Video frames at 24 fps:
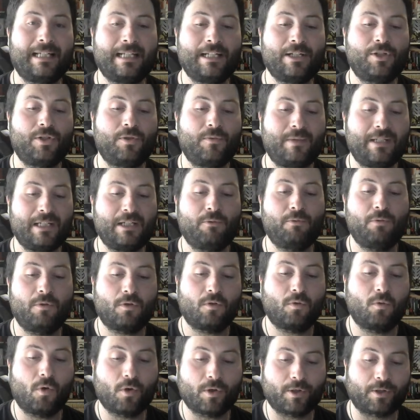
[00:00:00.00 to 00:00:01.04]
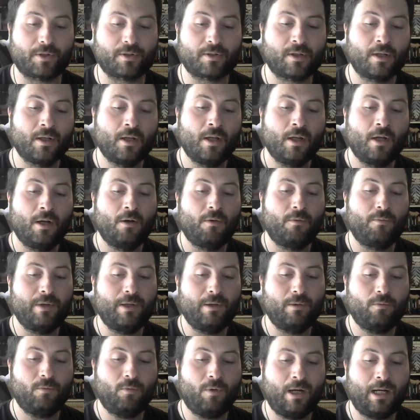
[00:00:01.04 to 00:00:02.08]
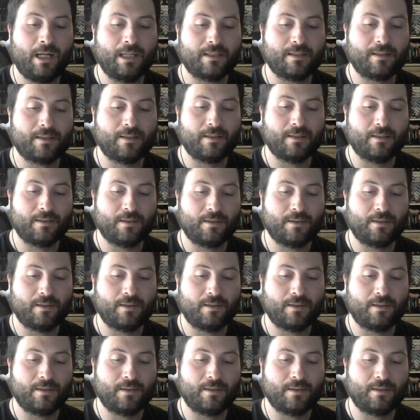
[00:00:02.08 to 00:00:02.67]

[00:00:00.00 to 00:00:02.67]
into equal quarters. We want to